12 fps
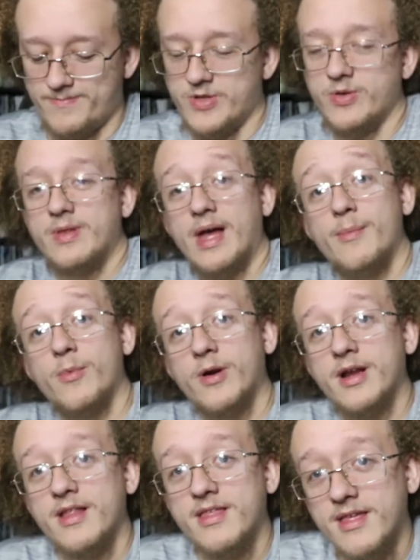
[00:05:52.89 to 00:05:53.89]
do that more
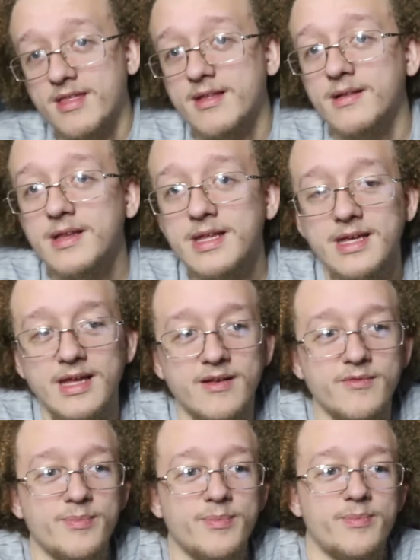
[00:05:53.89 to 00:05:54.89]
consistently, and
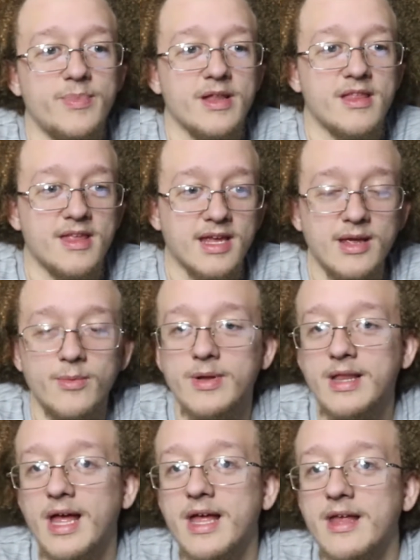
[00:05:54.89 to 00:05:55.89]
have been sticking
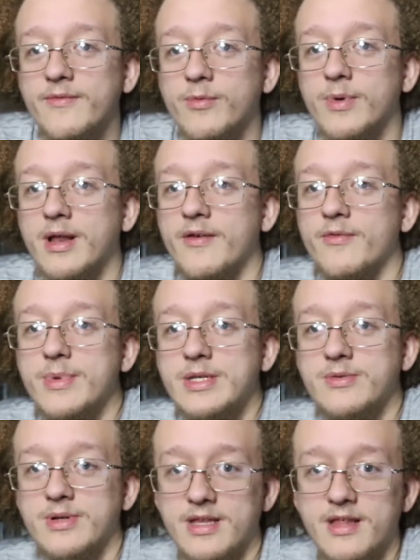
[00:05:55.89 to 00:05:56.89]
with that even when I haven't been
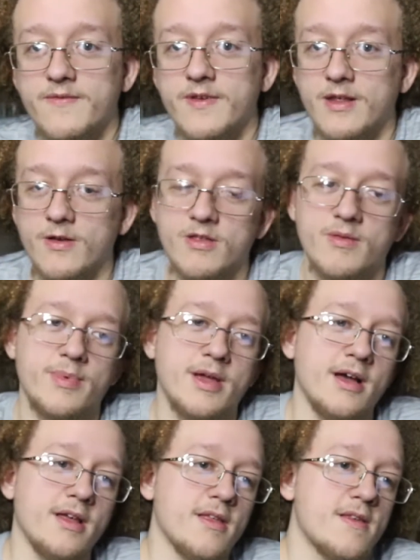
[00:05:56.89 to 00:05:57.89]
doing these videos, is
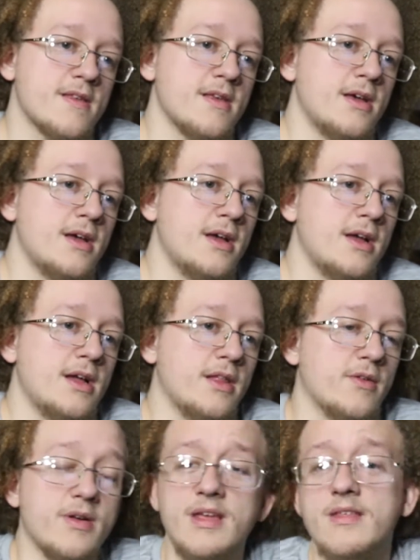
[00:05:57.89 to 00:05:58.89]
because
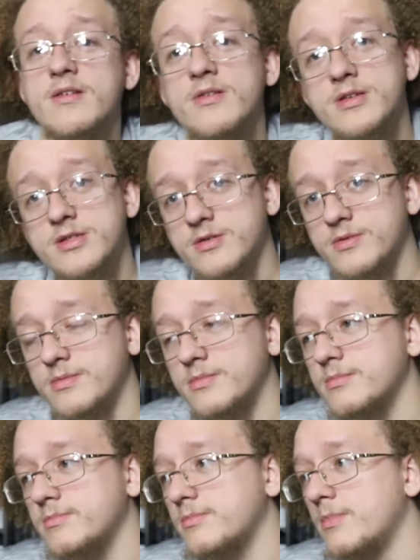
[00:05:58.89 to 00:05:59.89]
they're easier to do,
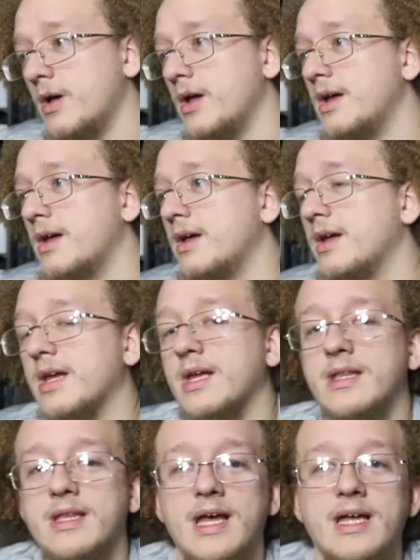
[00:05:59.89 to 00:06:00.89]

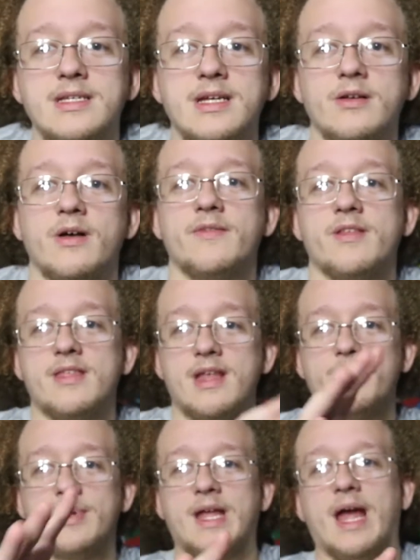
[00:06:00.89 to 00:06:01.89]
in that I don't have to set
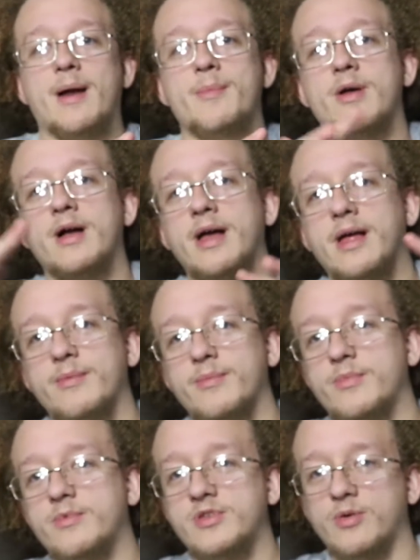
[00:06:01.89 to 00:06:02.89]
up a camera
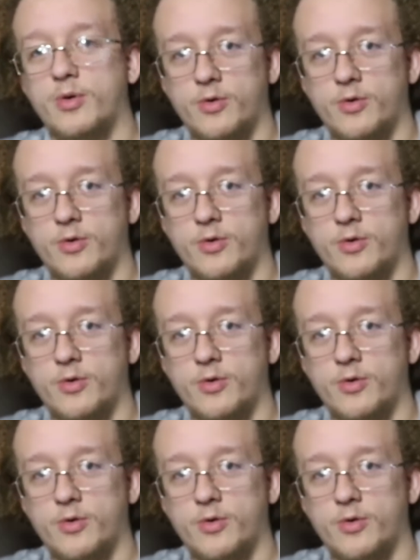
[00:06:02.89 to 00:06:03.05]
and do a